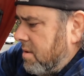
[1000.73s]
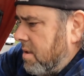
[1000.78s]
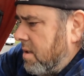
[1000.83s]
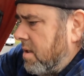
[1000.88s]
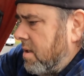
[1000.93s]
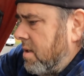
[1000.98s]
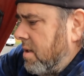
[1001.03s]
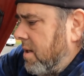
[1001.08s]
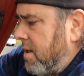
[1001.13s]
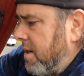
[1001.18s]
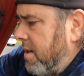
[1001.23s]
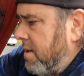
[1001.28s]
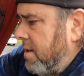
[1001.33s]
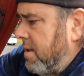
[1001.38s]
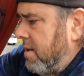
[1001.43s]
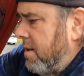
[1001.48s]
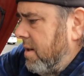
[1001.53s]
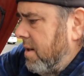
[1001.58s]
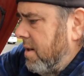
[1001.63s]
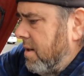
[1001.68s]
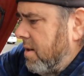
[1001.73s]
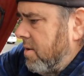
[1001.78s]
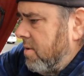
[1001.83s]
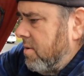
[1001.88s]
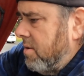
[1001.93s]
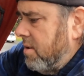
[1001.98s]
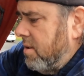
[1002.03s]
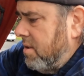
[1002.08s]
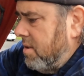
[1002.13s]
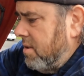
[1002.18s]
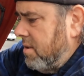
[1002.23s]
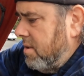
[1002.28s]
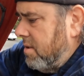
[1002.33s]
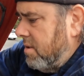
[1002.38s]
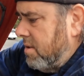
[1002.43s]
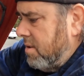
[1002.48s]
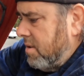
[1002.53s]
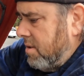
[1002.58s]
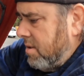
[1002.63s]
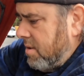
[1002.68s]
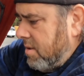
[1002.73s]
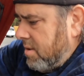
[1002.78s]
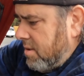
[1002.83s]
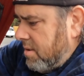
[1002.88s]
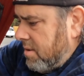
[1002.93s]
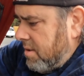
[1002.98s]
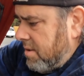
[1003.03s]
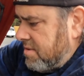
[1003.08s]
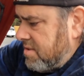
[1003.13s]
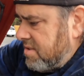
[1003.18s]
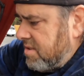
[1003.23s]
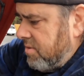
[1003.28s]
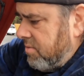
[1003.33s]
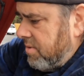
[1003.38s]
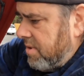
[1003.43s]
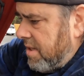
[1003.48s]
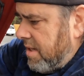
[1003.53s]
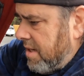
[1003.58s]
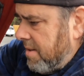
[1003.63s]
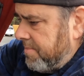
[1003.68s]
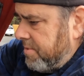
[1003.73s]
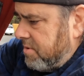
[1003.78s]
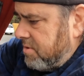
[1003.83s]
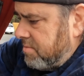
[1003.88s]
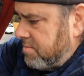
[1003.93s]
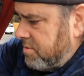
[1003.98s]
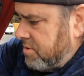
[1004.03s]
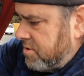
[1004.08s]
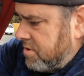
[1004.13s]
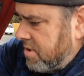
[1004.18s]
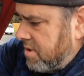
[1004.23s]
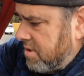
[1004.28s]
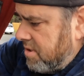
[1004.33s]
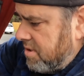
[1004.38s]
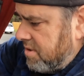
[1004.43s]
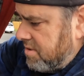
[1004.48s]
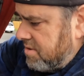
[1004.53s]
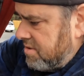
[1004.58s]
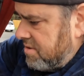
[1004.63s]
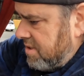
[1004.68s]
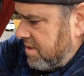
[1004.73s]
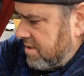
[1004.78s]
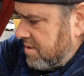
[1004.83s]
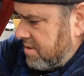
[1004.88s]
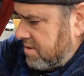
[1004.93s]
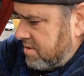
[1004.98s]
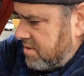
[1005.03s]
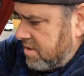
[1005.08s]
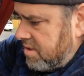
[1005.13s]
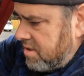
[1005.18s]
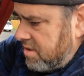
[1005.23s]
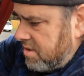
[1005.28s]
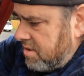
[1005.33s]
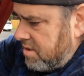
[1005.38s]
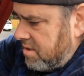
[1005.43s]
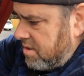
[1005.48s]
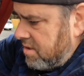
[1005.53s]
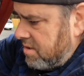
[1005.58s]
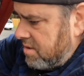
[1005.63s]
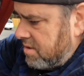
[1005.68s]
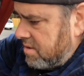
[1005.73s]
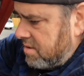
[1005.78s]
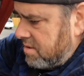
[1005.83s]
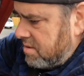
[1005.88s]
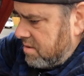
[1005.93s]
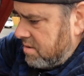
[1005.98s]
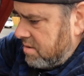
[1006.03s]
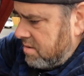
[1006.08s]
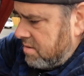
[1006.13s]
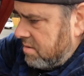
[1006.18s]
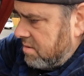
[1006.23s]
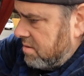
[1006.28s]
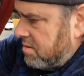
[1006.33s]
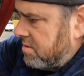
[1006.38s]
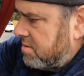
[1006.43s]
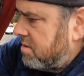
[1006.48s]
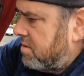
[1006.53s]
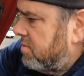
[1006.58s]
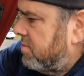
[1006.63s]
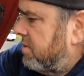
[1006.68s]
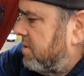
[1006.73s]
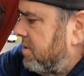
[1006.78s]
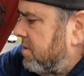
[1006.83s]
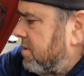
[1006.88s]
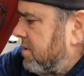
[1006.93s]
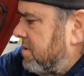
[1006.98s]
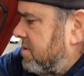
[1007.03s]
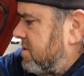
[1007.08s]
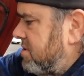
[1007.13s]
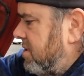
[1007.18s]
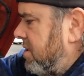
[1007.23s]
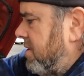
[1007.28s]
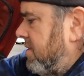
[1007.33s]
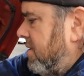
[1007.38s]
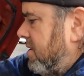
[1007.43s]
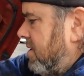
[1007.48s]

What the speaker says: All right, now let's see what happens. I'm just gonna set this here. Well, let's see.